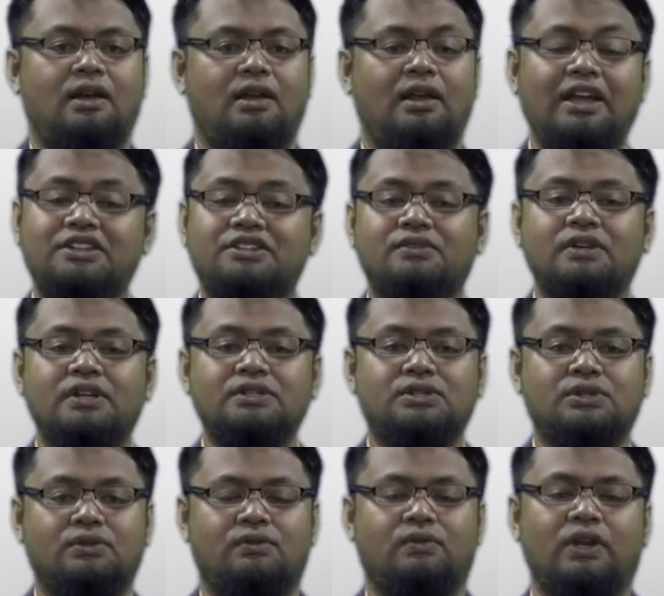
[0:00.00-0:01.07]
Lecturers
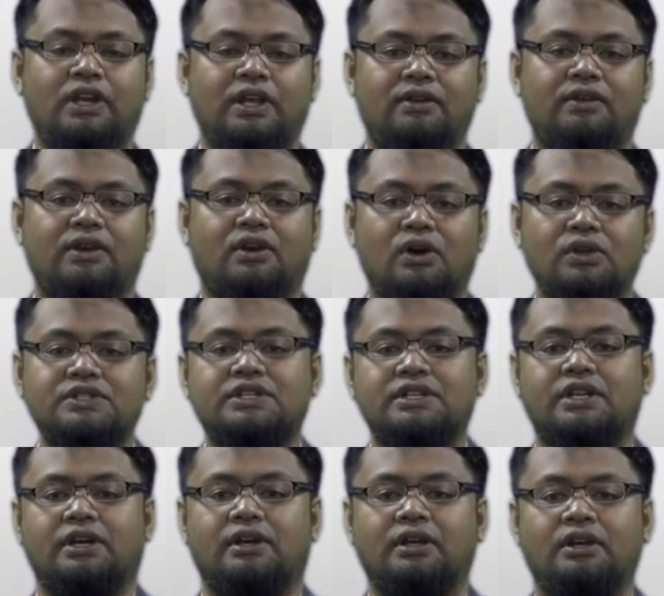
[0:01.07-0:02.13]
should really
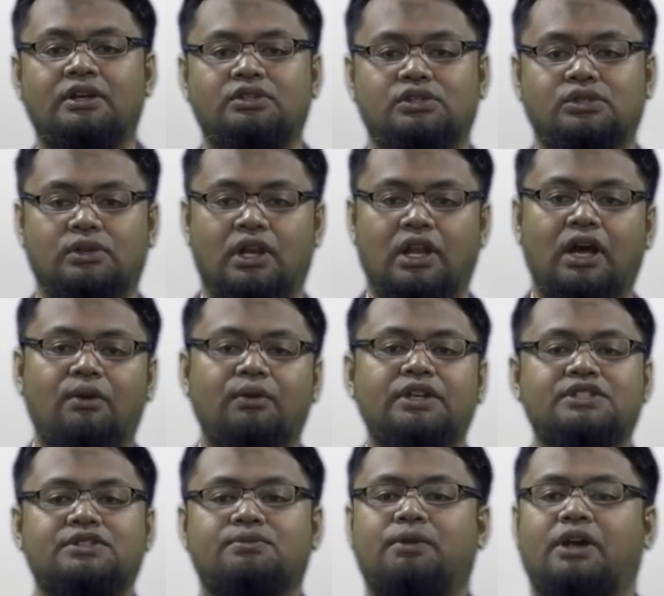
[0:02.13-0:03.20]
reconsider to allowing
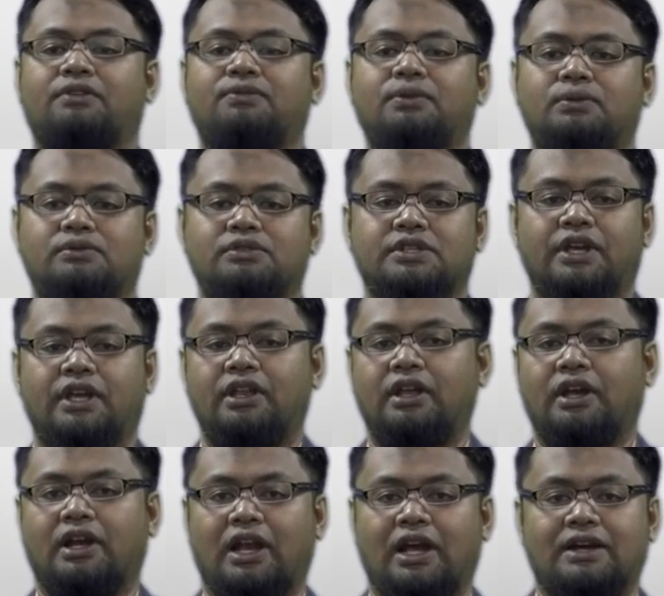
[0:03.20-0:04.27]
smartphones in the
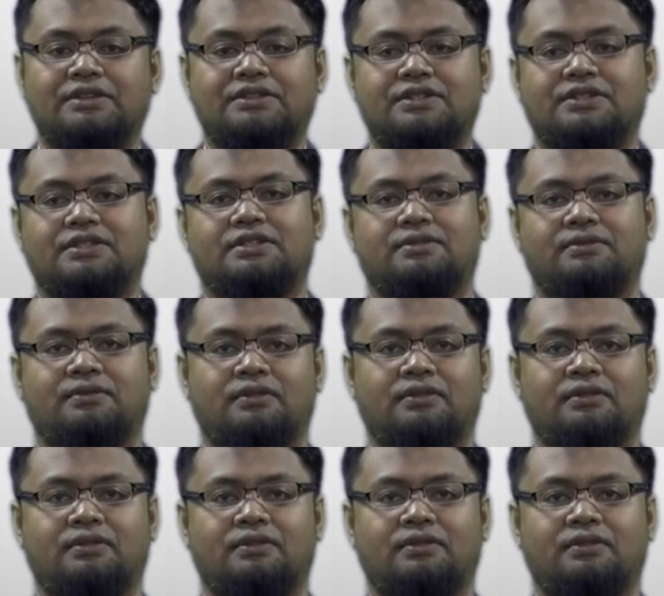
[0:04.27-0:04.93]
class.